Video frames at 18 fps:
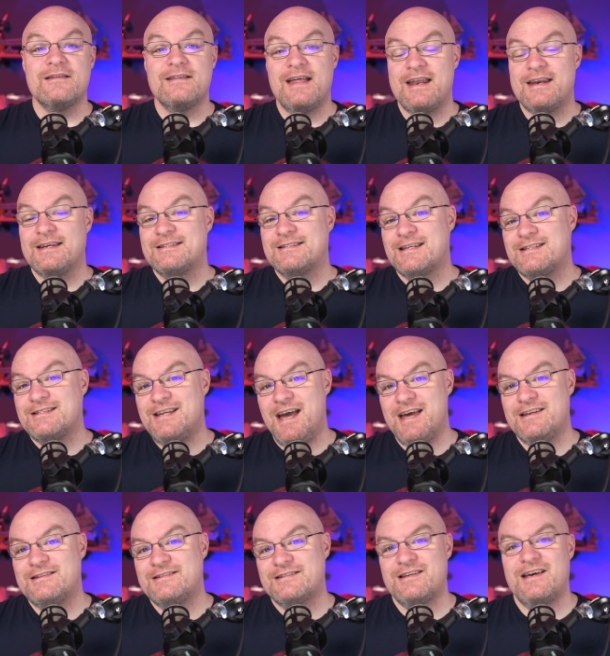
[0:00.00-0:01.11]
that it's a
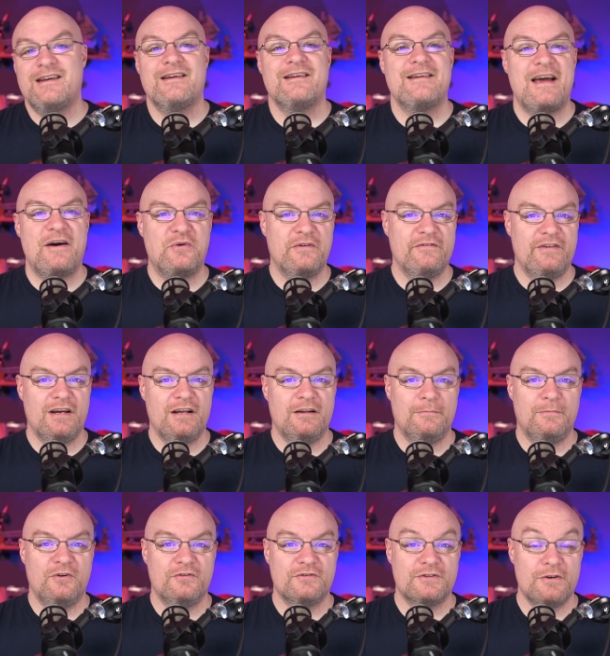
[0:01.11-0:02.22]
tenant setting now
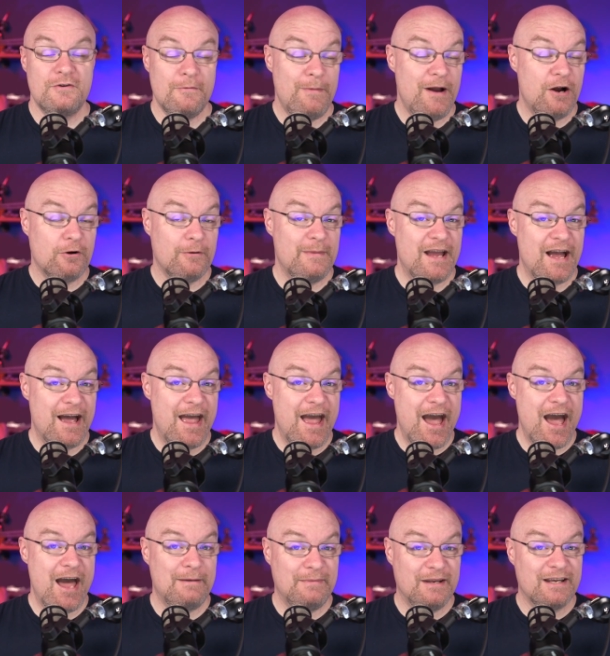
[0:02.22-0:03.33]
available. So your Power BI
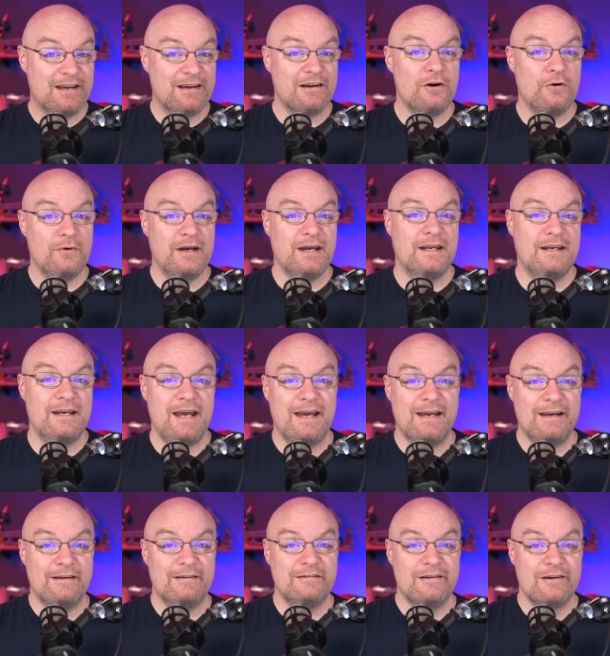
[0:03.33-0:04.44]
admin can go in
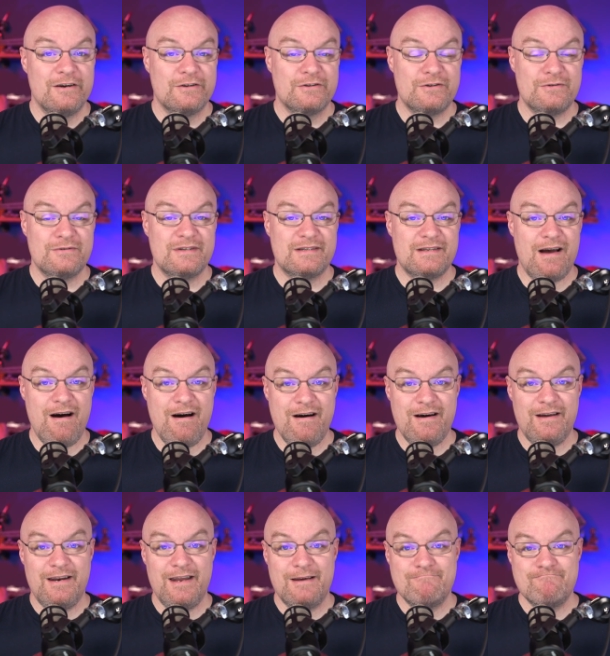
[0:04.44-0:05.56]
and turn this
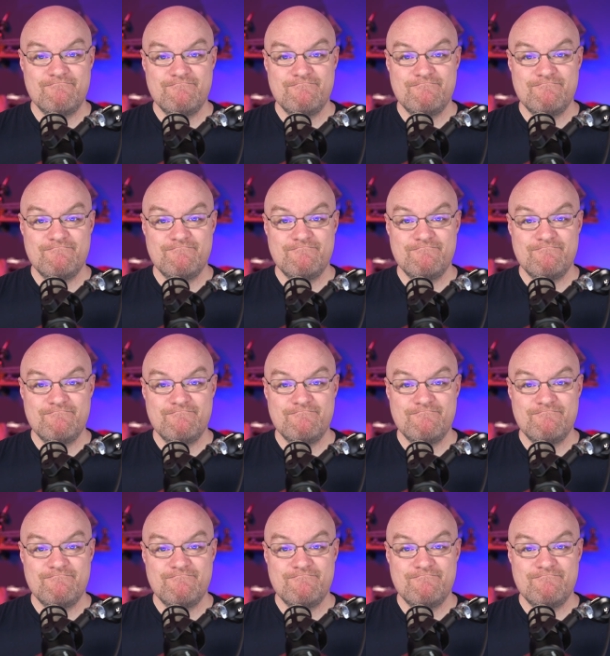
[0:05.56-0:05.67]
on and